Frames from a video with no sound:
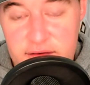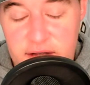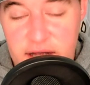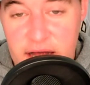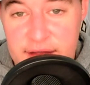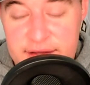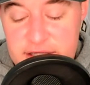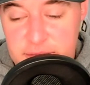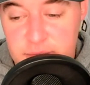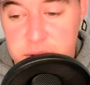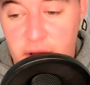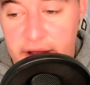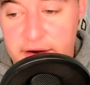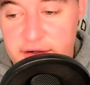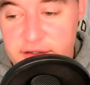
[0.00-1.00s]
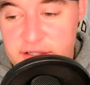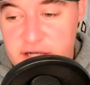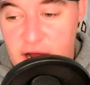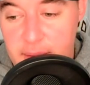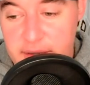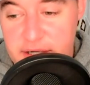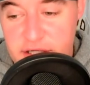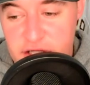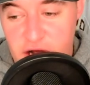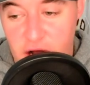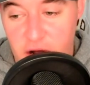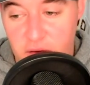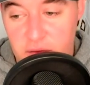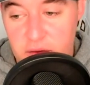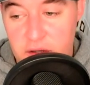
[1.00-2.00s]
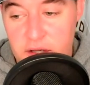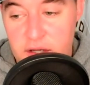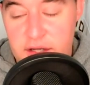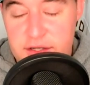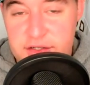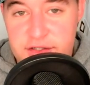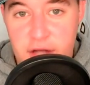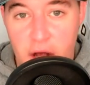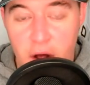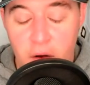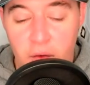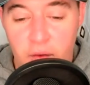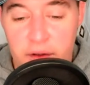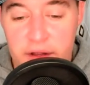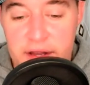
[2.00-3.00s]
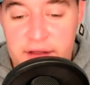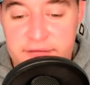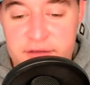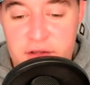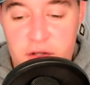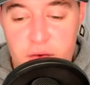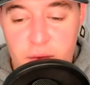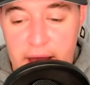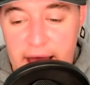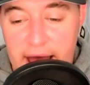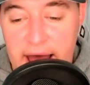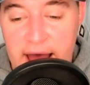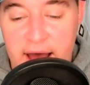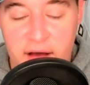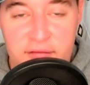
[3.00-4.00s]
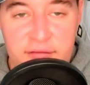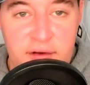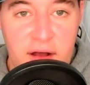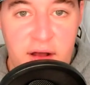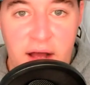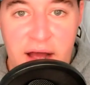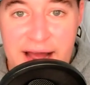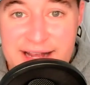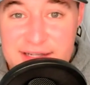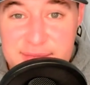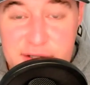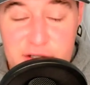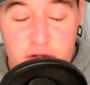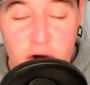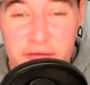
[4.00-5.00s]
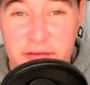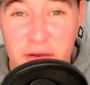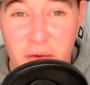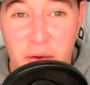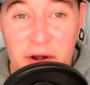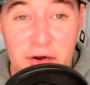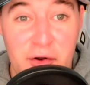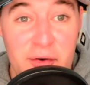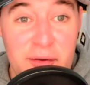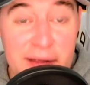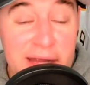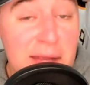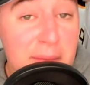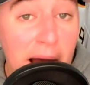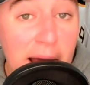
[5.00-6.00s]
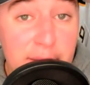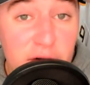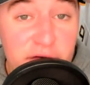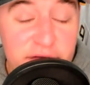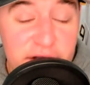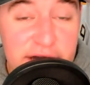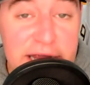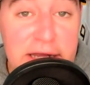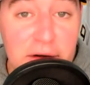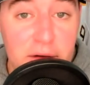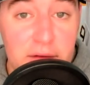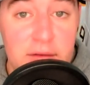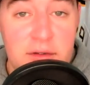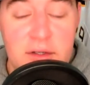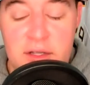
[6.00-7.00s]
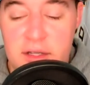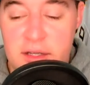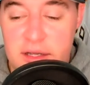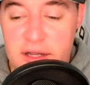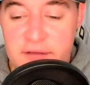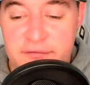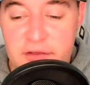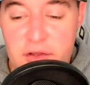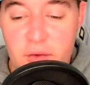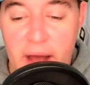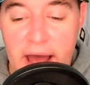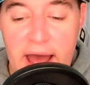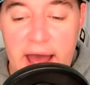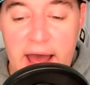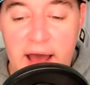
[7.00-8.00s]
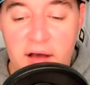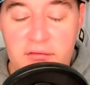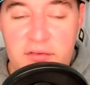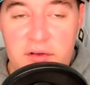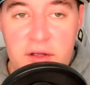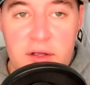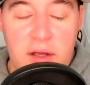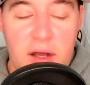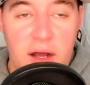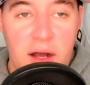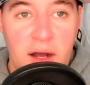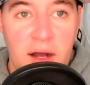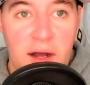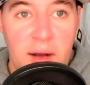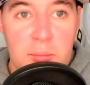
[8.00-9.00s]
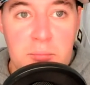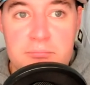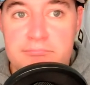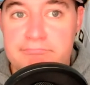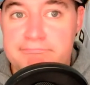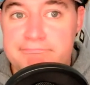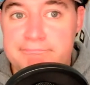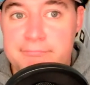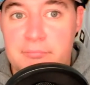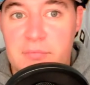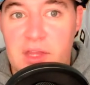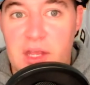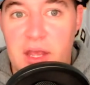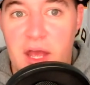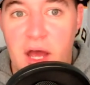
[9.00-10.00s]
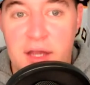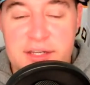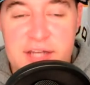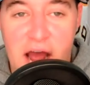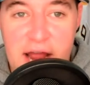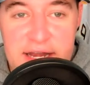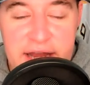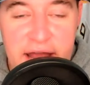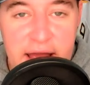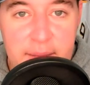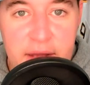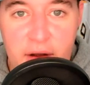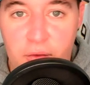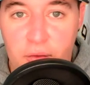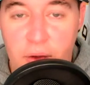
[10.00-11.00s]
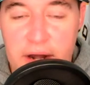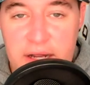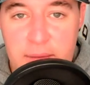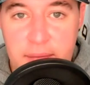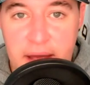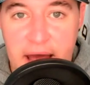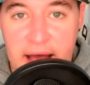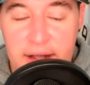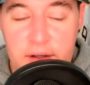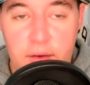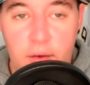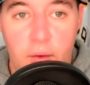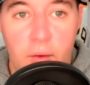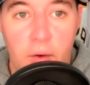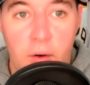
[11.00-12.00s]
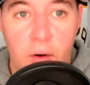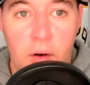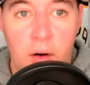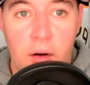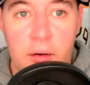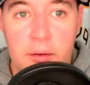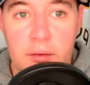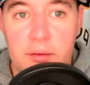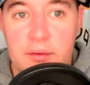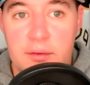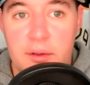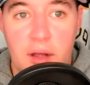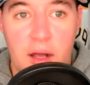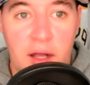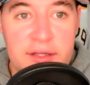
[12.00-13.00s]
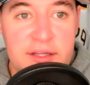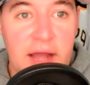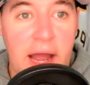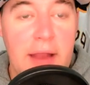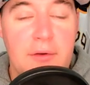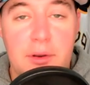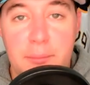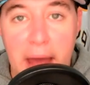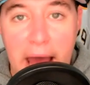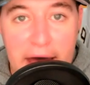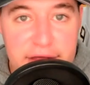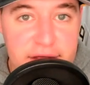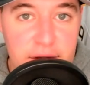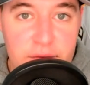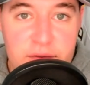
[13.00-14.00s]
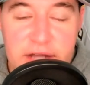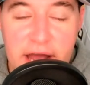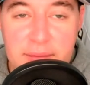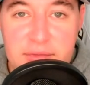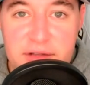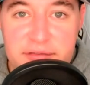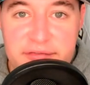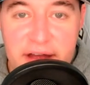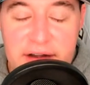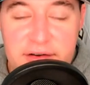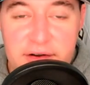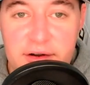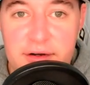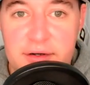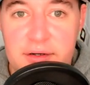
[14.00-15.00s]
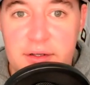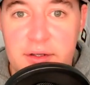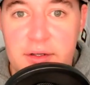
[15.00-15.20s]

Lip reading: and these players come and go. So if you have a Heisman Trophy winner, he might move the needle. If you have a dynamic running back or a Tyrann Mathieu type defender,